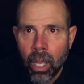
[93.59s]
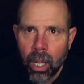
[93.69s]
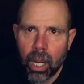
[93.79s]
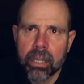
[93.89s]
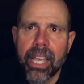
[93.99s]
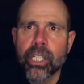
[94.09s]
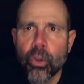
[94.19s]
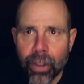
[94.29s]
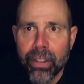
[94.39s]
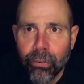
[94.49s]
at the age
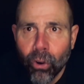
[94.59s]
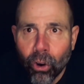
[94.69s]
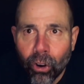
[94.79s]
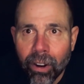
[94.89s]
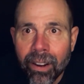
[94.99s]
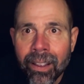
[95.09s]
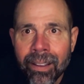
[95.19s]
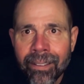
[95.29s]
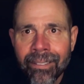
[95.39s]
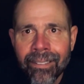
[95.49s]
of 84,
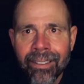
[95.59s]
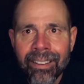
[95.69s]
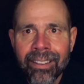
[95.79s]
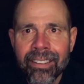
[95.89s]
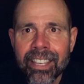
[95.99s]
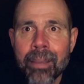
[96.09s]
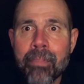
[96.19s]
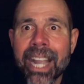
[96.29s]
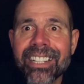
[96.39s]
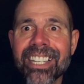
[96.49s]
he
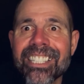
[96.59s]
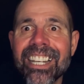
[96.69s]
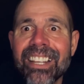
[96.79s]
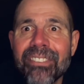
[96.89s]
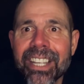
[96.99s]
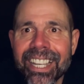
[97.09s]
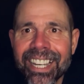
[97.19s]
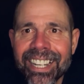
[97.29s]
made his living.